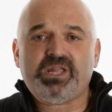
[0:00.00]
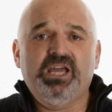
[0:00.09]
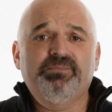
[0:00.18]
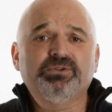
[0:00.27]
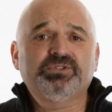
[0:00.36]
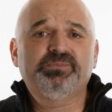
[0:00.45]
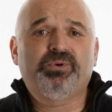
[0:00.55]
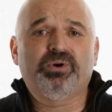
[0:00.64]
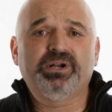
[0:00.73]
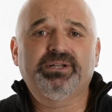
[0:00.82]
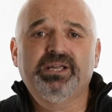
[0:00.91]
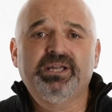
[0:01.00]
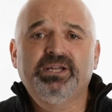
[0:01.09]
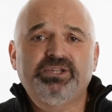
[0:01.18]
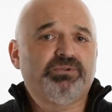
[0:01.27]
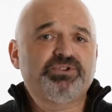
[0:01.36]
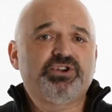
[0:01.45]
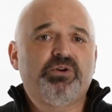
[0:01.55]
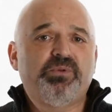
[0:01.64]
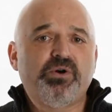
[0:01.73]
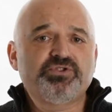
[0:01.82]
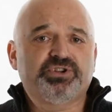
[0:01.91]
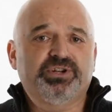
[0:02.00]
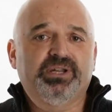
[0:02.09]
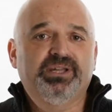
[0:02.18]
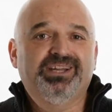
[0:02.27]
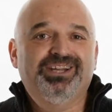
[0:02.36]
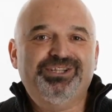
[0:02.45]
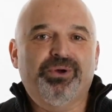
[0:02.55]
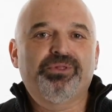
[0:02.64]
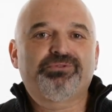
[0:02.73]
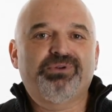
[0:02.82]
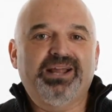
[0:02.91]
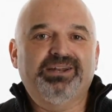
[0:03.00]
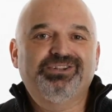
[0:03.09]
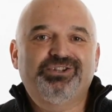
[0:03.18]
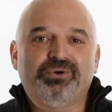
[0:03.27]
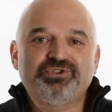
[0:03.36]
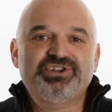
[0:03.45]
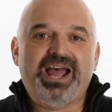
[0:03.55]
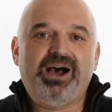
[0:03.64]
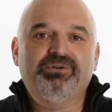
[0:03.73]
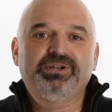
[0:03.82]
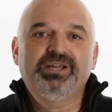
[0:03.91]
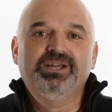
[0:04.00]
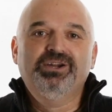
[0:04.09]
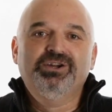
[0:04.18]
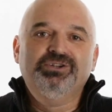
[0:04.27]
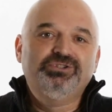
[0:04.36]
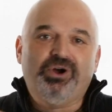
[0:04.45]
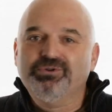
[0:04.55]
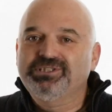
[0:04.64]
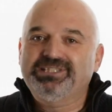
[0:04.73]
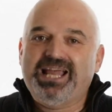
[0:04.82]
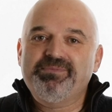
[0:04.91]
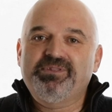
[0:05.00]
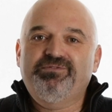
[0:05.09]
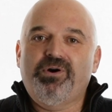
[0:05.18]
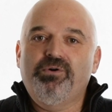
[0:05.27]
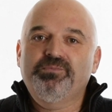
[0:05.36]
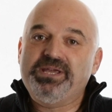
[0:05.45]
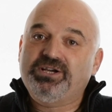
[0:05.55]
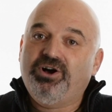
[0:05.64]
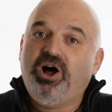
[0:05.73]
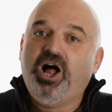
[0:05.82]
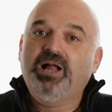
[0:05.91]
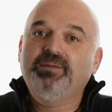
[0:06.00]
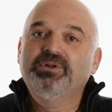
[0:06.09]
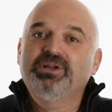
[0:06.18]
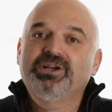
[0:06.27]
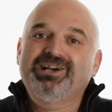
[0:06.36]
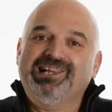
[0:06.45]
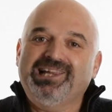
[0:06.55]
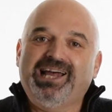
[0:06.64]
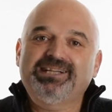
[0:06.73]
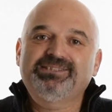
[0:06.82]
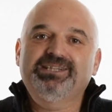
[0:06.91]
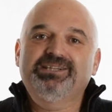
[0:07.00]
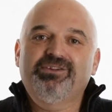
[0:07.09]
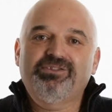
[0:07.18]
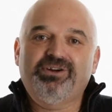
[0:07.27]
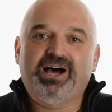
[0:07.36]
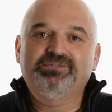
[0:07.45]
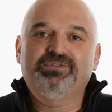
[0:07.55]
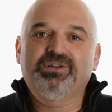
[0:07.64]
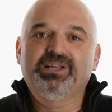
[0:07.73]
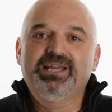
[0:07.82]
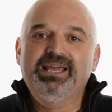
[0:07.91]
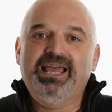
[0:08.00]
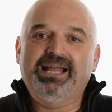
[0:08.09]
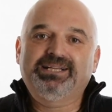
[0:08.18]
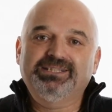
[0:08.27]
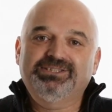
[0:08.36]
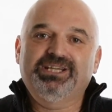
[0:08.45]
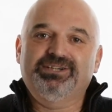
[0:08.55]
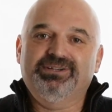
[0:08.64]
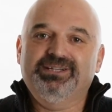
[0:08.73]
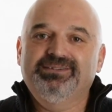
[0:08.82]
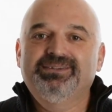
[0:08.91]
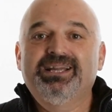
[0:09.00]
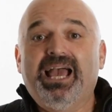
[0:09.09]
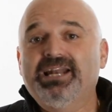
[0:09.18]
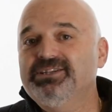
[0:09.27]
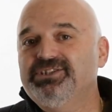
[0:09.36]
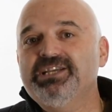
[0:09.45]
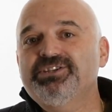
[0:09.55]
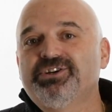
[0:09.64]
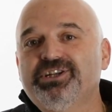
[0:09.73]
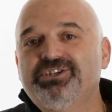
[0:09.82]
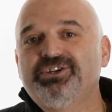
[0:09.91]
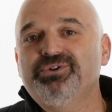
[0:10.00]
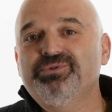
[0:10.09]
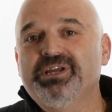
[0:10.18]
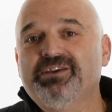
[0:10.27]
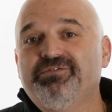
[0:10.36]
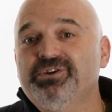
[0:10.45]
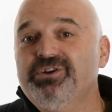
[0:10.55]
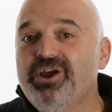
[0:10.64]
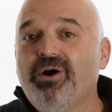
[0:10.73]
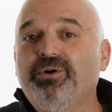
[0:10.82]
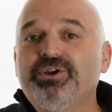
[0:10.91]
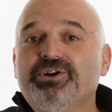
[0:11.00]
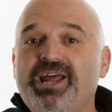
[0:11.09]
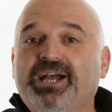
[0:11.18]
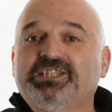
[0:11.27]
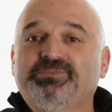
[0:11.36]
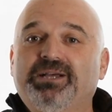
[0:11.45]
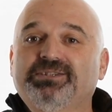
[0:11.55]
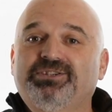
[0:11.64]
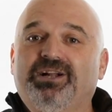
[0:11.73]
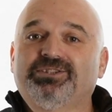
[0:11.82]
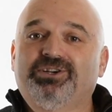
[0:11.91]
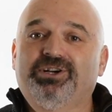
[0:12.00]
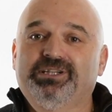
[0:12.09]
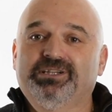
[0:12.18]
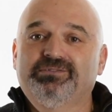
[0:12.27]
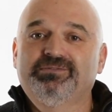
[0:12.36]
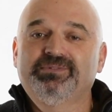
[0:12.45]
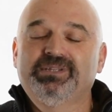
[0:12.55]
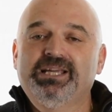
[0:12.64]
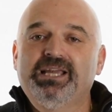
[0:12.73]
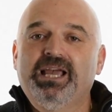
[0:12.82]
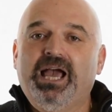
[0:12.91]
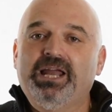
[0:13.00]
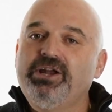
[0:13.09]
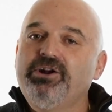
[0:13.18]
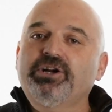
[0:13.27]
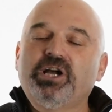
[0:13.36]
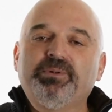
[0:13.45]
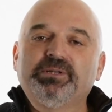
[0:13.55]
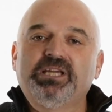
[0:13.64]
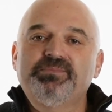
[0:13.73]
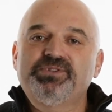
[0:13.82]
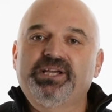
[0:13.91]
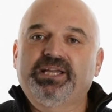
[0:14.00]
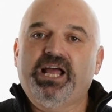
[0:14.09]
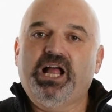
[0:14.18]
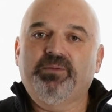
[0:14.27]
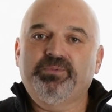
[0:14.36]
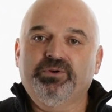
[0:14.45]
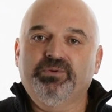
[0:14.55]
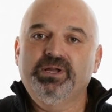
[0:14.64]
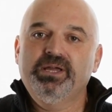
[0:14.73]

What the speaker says: And most important, don't show emotion. Don't threaten, don't shout, don't slam the phone. Be calm, collected, thoughtful, and considerate. And it's easier to do if you know your next best alternative. And here are a couple tips that could help you.